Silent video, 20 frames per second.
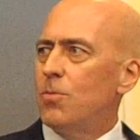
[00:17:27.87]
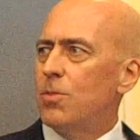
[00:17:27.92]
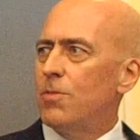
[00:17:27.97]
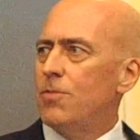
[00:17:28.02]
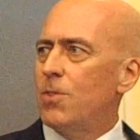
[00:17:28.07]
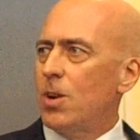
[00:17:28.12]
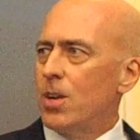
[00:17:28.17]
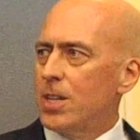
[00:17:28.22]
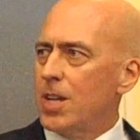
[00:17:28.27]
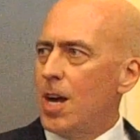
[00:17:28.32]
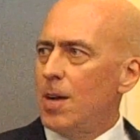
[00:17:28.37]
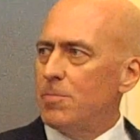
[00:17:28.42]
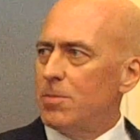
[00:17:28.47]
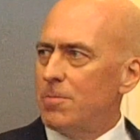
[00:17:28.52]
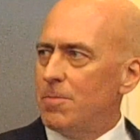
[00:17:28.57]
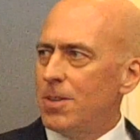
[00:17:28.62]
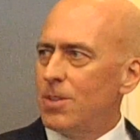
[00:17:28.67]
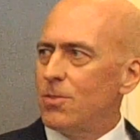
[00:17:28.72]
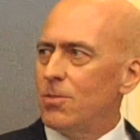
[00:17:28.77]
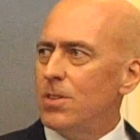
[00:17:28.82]
were very
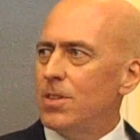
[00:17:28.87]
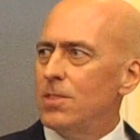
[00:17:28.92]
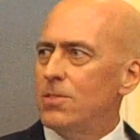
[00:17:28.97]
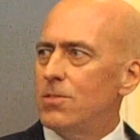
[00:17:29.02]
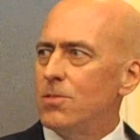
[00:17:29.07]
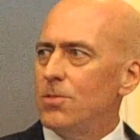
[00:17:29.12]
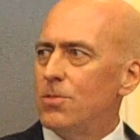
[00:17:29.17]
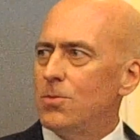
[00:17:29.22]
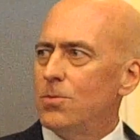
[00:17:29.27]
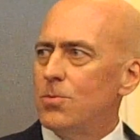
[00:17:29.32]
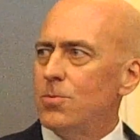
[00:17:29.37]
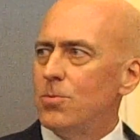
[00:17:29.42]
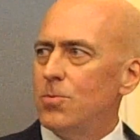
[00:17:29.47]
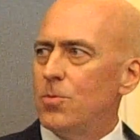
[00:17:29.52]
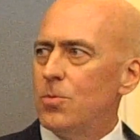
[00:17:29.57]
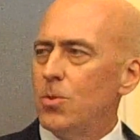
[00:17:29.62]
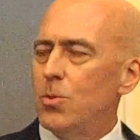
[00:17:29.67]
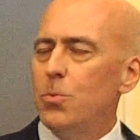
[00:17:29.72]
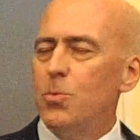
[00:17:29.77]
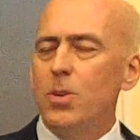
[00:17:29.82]
complimentary to
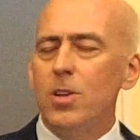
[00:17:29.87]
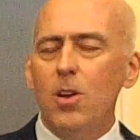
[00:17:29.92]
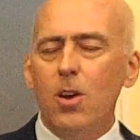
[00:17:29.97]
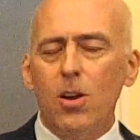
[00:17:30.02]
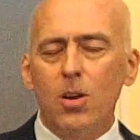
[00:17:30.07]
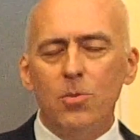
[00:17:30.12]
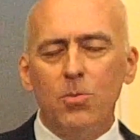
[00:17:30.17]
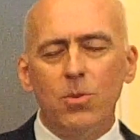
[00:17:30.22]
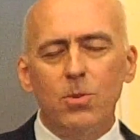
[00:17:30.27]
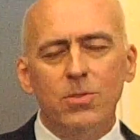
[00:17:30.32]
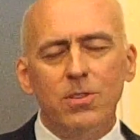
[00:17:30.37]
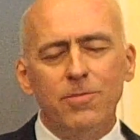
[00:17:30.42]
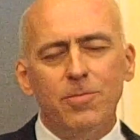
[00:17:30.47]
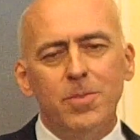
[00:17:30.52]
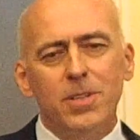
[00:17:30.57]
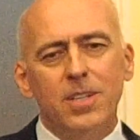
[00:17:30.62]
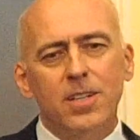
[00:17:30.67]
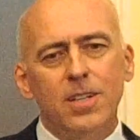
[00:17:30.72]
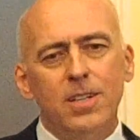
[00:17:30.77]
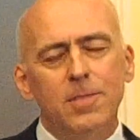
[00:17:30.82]
who we are, what
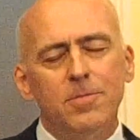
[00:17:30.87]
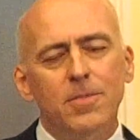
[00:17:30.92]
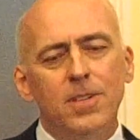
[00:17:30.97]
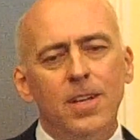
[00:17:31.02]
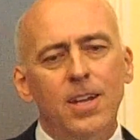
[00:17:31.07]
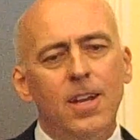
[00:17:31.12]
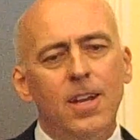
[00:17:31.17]
we've become,